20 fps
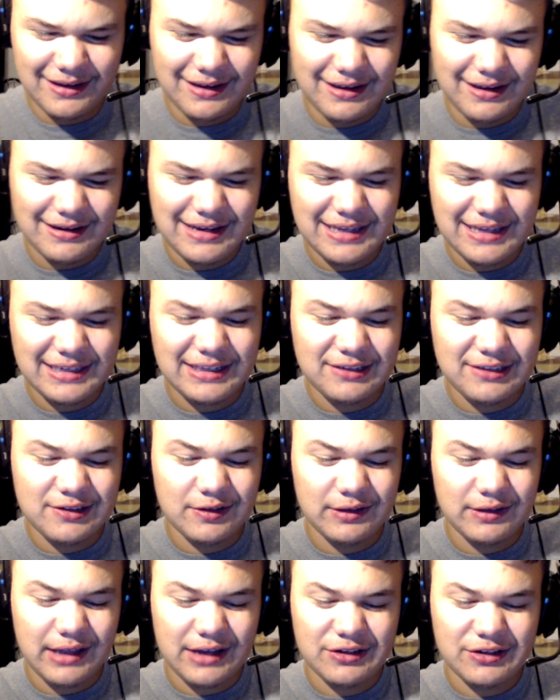Destiny 2
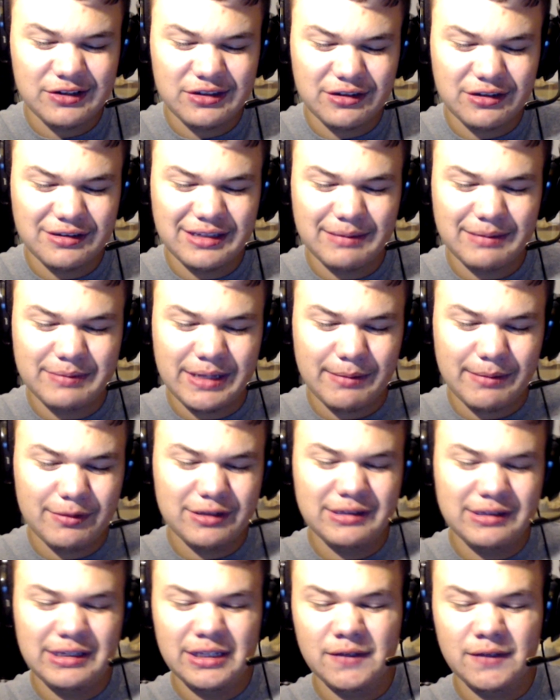launches on September
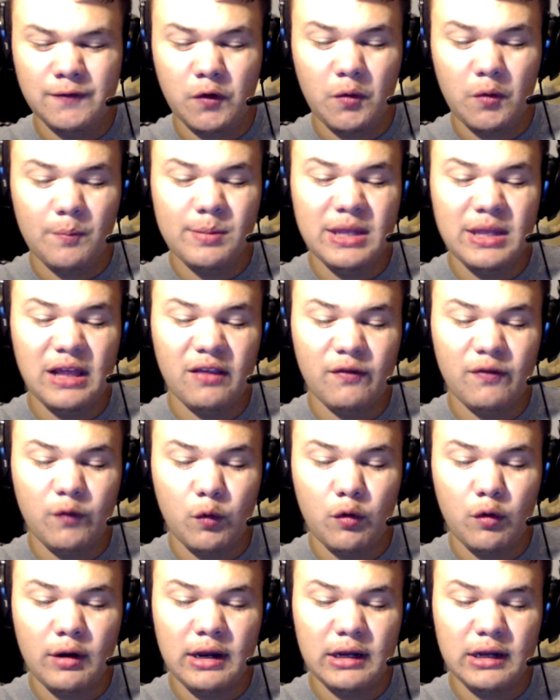6th for
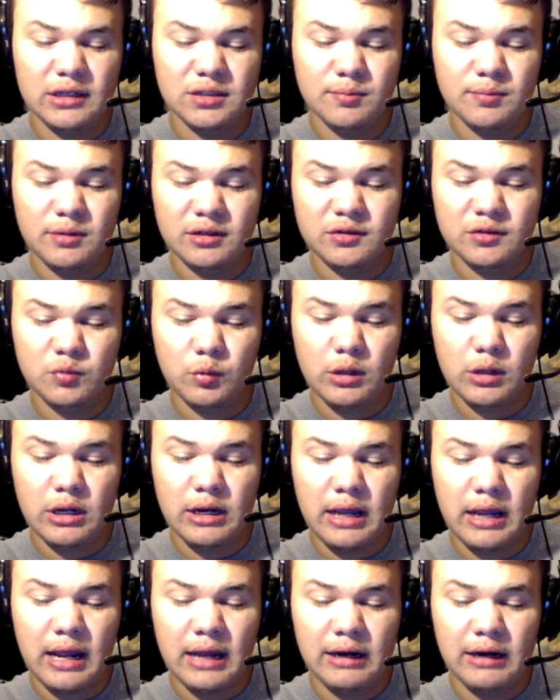PS4 and Xbox One,
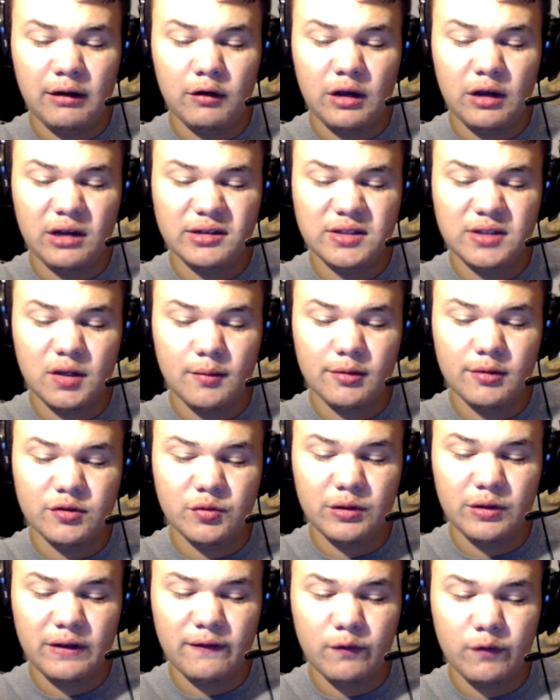and on October
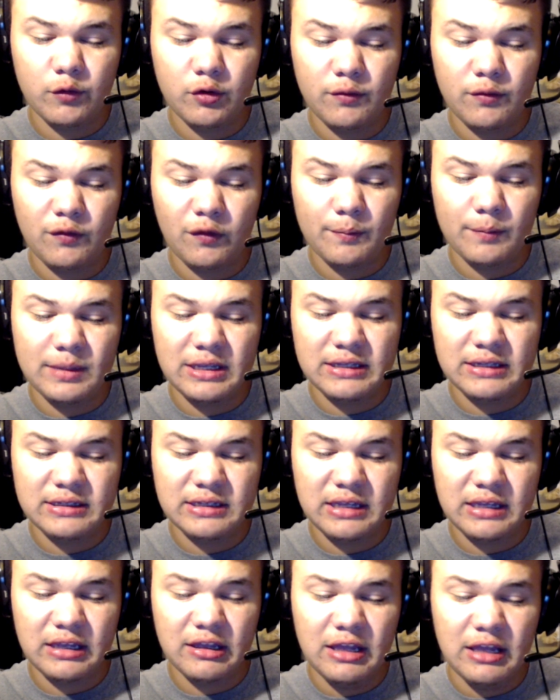24th for
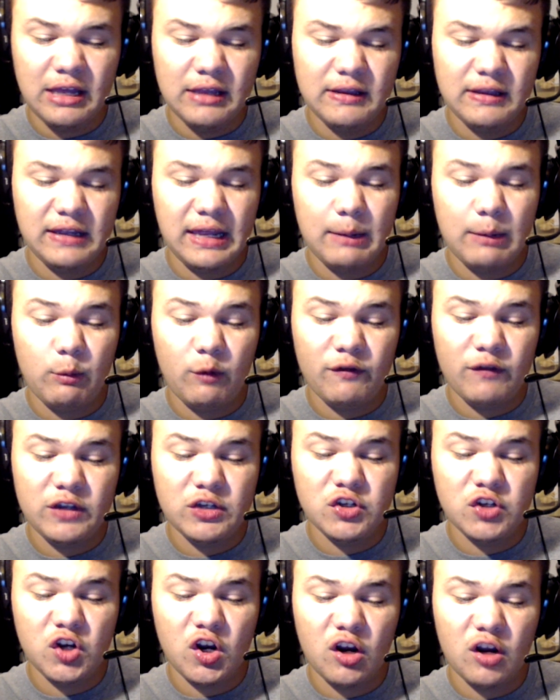PC. The game will
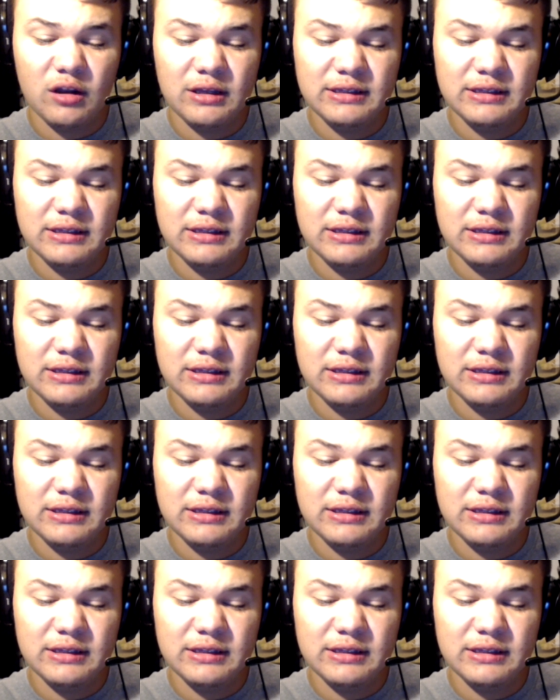feature